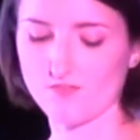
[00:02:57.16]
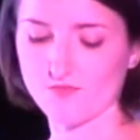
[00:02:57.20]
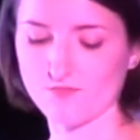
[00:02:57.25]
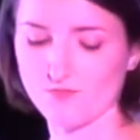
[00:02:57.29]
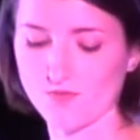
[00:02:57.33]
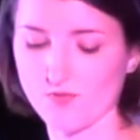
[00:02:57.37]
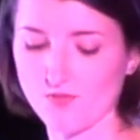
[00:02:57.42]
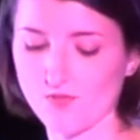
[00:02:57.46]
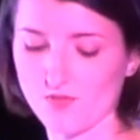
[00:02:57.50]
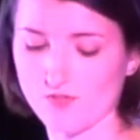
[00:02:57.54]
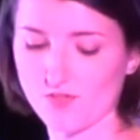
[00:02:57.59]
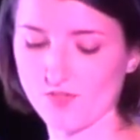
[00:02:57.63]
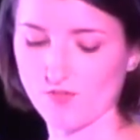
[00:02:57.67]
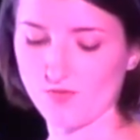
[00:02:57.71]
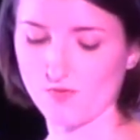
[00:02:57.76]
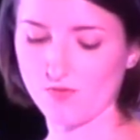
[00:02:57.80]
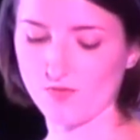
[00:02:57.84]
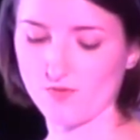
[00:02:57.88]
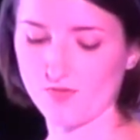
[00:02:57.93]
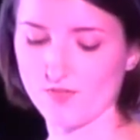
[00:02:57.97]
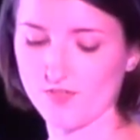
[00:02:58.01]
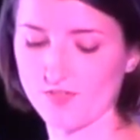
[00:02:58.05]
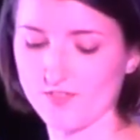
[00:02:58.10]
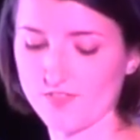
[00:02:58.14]
Raw
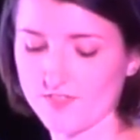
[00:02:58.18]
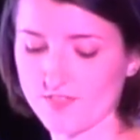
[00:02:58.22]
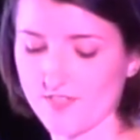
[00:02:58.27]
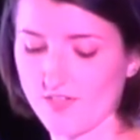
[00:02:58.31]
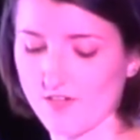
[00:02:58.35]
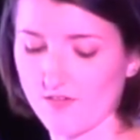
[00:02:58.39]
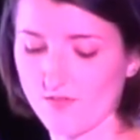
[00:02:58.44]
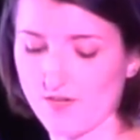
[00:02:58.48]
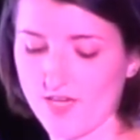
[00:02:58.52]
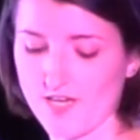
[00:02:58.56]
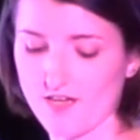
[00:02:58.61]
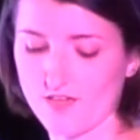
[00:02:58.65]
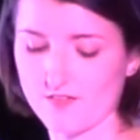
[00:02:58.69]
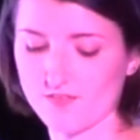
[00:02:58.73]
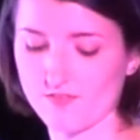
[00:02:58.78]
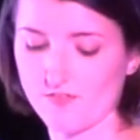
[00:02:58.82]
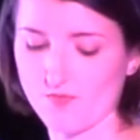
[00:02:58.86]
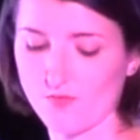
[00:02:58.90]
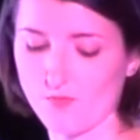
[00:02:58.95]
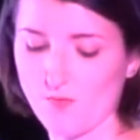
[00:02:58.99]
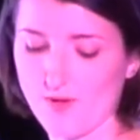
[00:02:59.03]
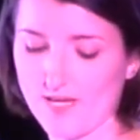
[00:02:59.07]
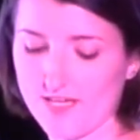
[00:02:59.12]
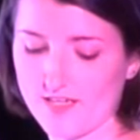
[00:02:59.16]
cord around
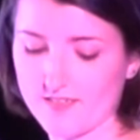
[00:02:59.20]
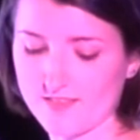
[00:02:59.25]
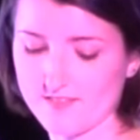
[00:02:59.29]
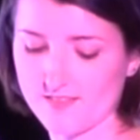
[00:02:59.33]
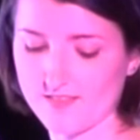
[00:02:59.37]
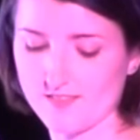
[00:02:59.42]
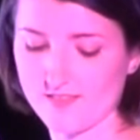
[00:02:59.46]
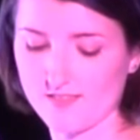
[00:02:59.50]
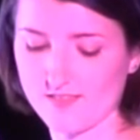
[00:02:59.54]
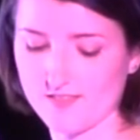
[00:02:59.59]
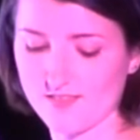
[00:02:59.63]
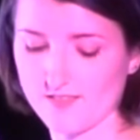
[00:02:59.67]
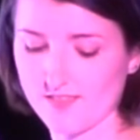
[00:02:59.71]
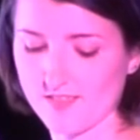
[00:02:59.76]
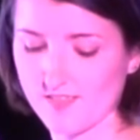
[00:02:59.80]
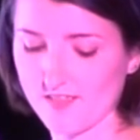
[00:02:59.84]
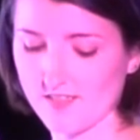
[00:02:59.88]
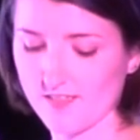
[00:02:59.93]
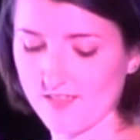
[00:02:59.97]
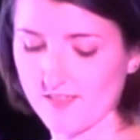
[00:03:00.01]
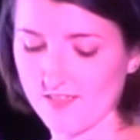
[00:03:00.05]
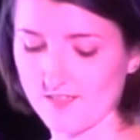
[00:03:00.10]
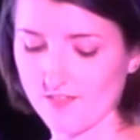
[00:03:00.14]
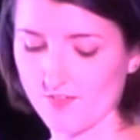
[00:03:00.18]
the waist,
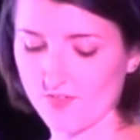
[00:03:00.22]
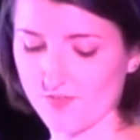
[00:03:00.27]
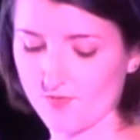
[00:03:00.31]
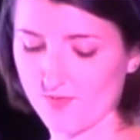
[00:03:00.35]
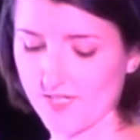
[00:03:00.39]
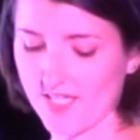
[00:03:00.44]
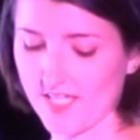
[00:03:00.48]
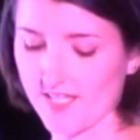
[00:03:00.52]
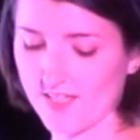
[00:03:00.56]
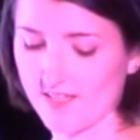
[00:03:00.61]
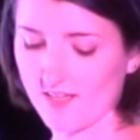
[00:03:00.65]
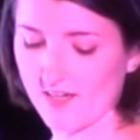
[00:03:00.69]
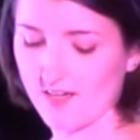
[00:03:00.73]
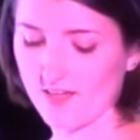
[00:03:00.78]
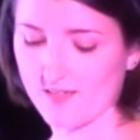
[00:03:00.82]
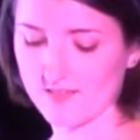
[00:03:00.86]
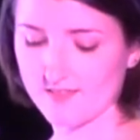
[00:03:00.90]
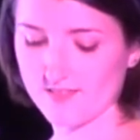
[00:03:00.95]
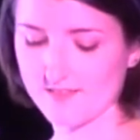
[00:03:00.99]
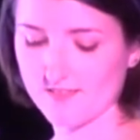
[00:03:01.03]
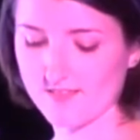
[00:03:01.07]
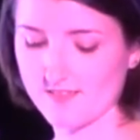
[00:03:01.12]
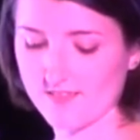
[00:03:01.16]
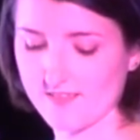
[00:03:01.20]
3
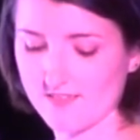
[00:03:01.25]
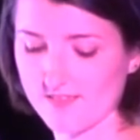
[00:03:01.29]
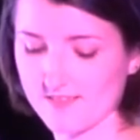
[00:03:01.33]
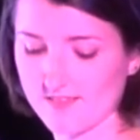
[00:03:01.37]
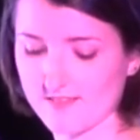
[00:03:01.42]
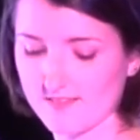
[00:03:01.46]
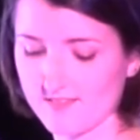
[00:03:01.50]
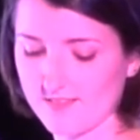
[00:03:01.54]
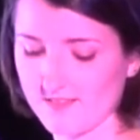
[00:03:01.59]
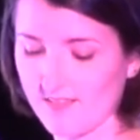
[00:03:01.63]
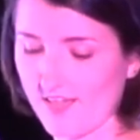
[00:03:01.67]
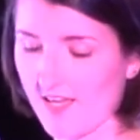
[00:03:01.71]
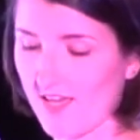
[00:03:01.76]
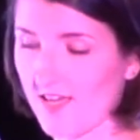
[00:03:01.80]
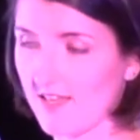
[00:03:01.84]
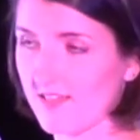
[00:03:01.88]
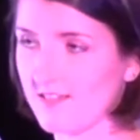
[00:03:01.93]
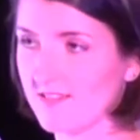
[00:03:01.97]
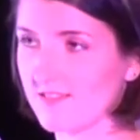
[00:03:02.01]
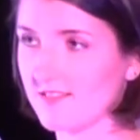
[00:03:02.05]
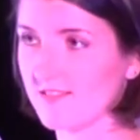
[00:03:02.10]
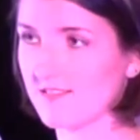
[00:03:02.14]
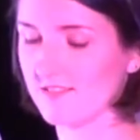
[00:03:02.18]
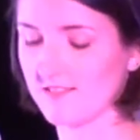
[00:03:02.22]
cuts,
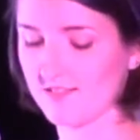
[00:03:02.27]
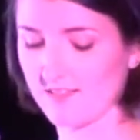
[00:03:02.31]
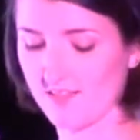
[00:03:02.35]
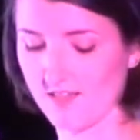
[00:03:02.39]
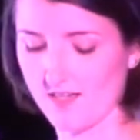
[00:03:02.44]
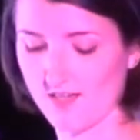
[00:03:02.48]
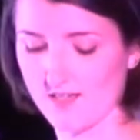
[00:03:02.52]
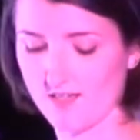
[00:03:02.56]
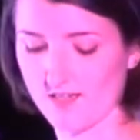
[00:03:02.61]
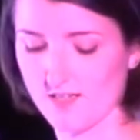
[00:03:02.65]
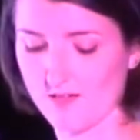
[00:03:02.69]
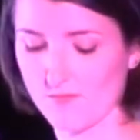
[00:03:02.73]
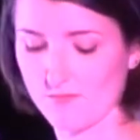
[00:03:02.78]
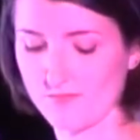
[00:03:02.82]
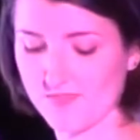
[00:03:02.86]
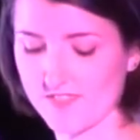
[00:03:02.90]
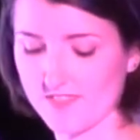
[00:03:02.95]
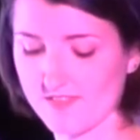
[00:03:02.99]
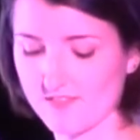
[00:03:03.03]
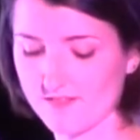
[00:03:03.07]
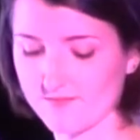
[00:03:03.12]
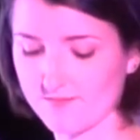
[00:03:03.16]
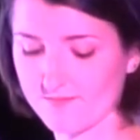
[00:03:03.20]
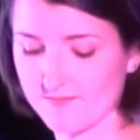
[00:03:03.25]
head,
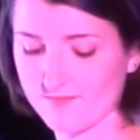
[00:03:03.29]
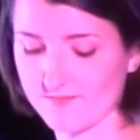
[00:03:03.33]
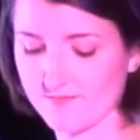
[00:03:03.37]
arms.